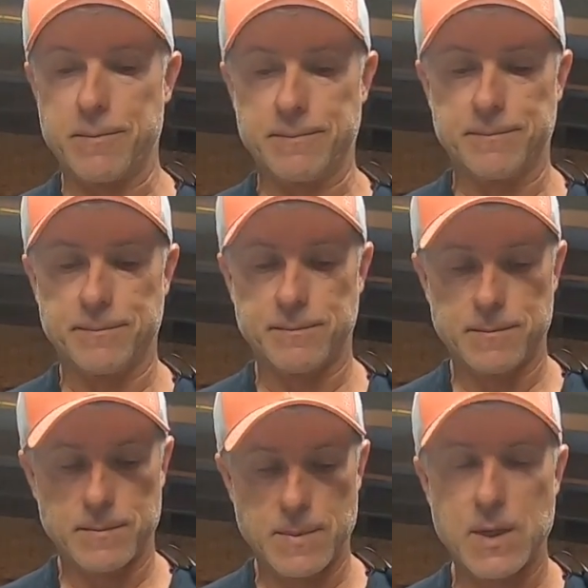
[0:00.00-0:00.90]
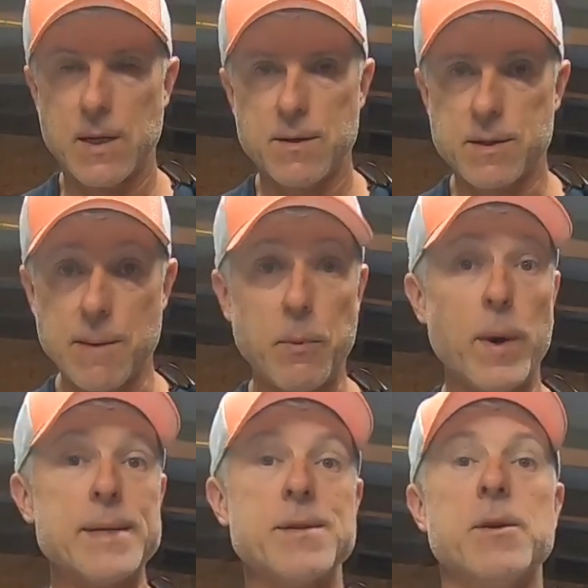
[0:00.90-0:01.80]
There's a couple
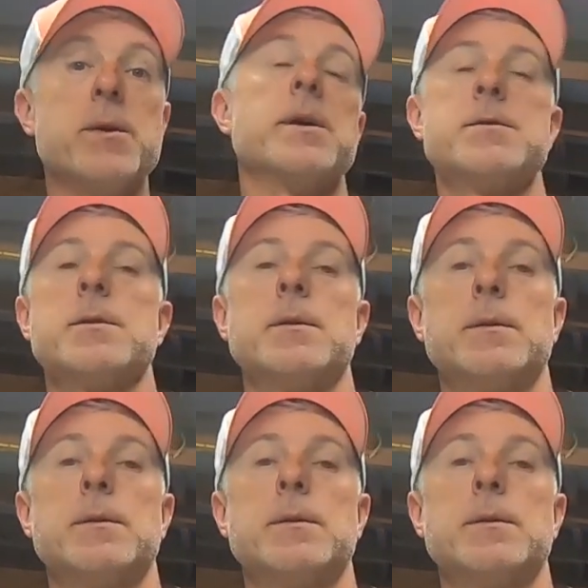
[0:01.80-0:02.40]
ways to do this.